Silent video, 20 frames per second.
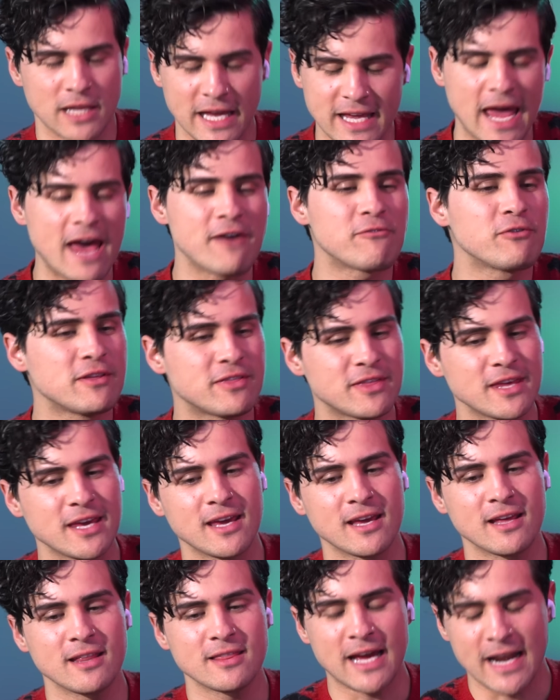Like
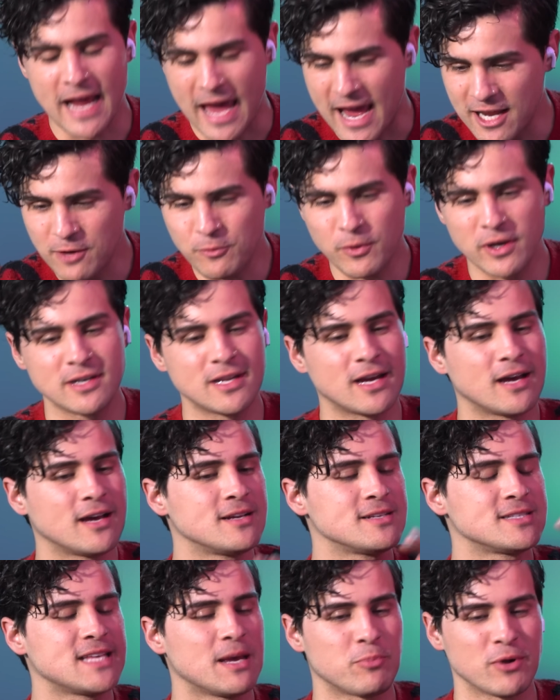everything that anyone
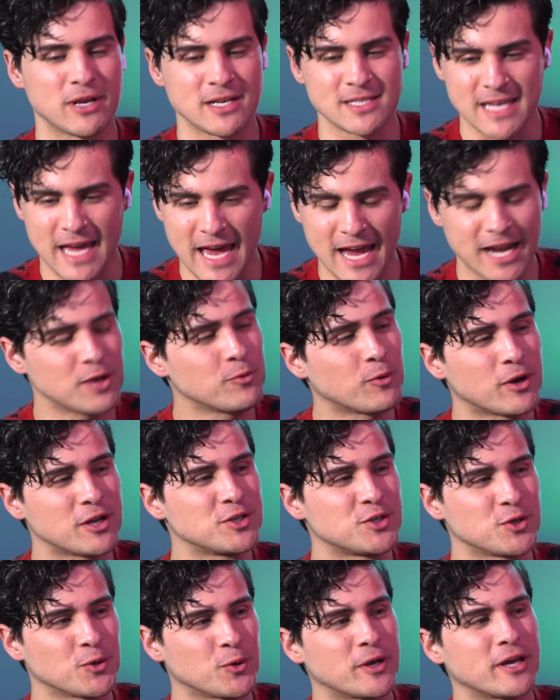does that brings
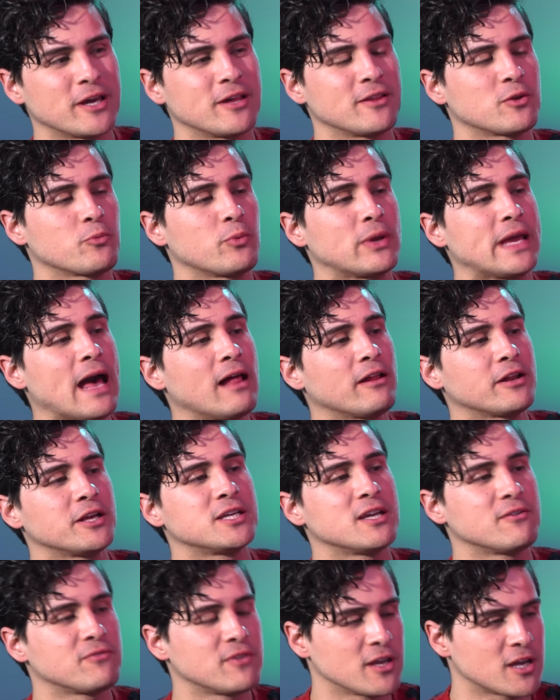anyone joy, the reality
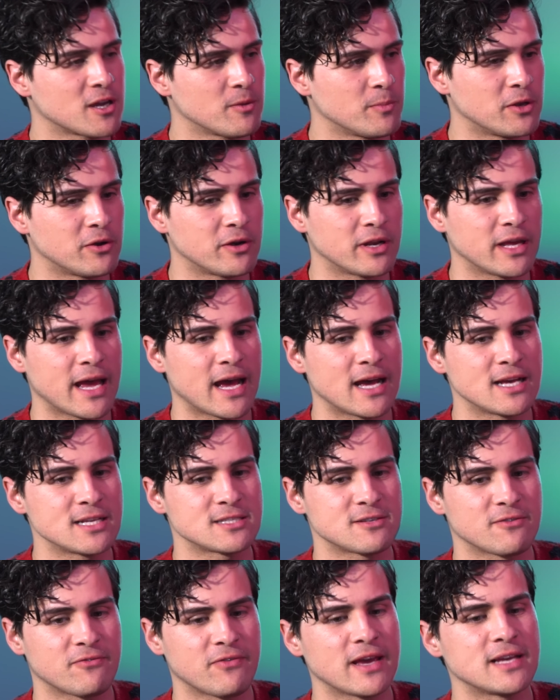shifting community
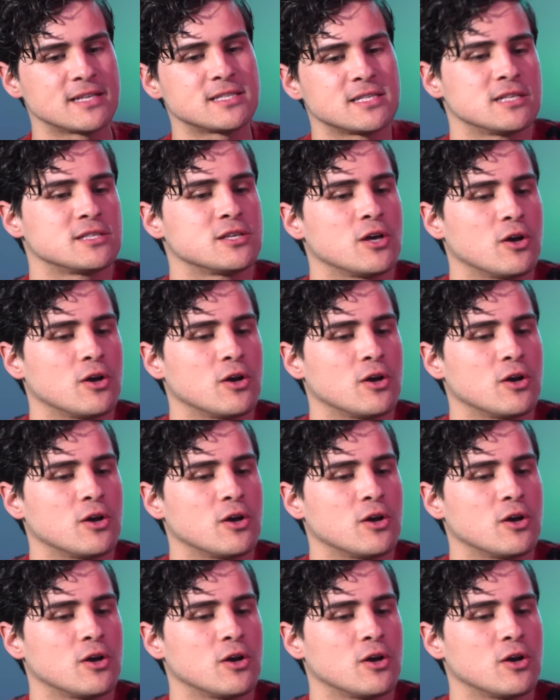has faced its